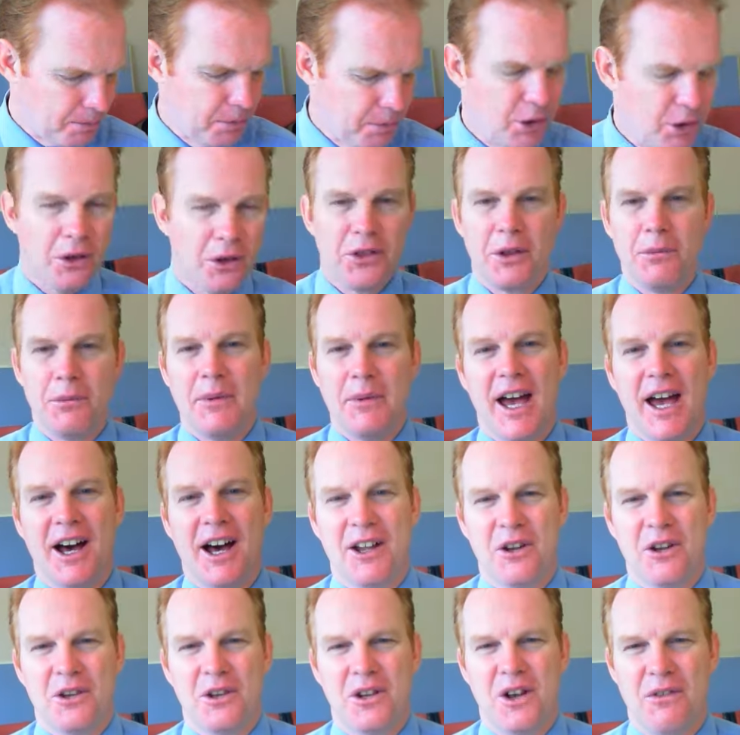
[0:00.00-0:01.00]
blot them out
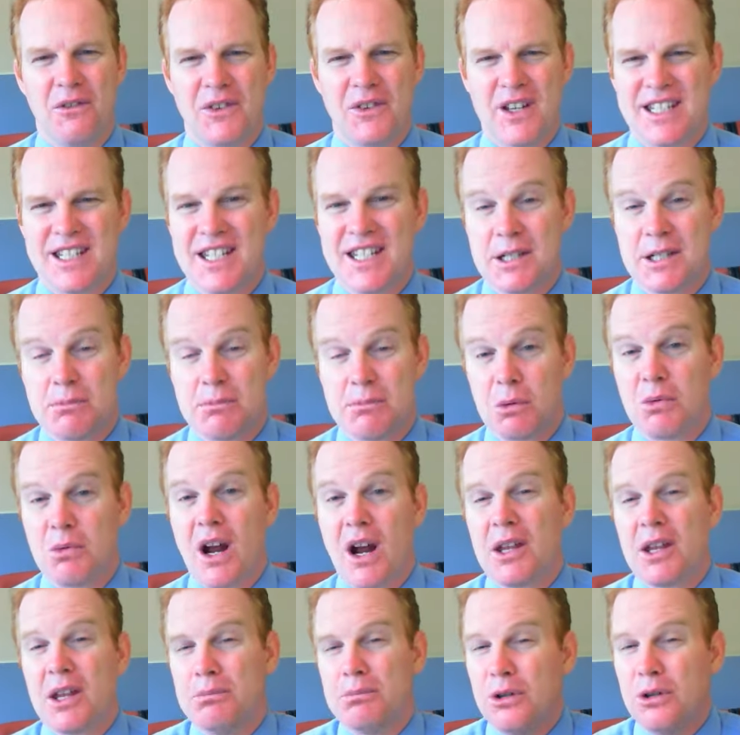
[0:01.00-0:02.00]
of existence, but
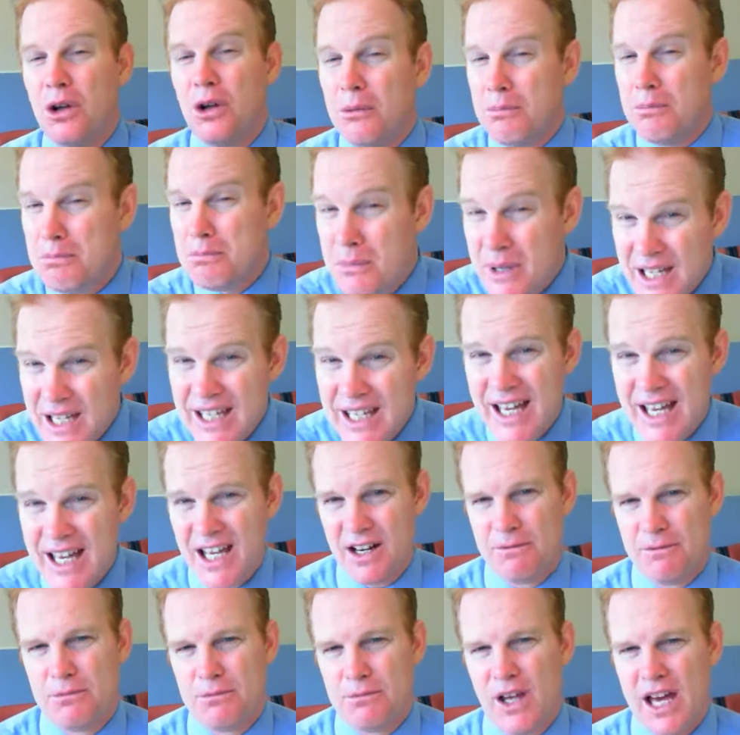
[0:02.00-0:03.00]
rather blot me out
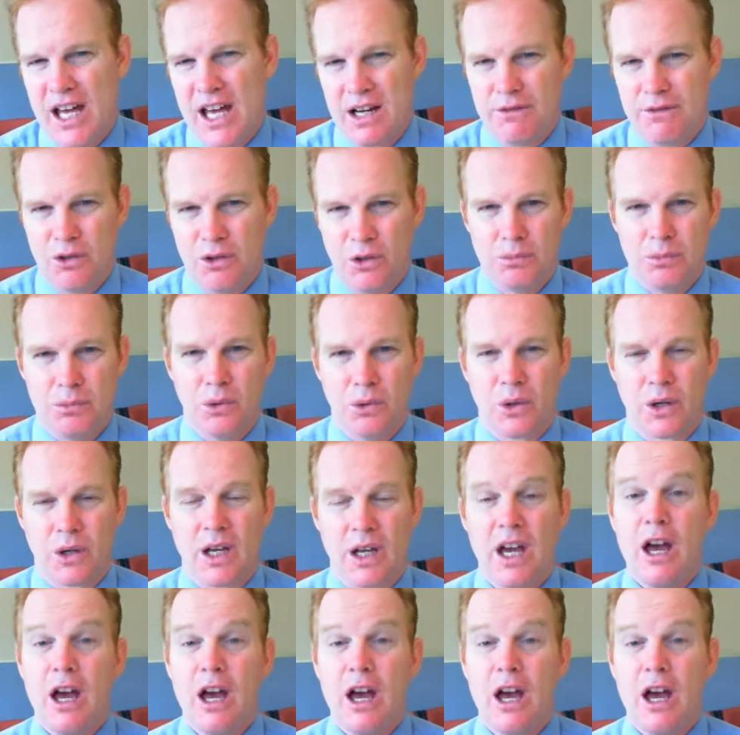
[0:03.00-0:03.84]
of your book.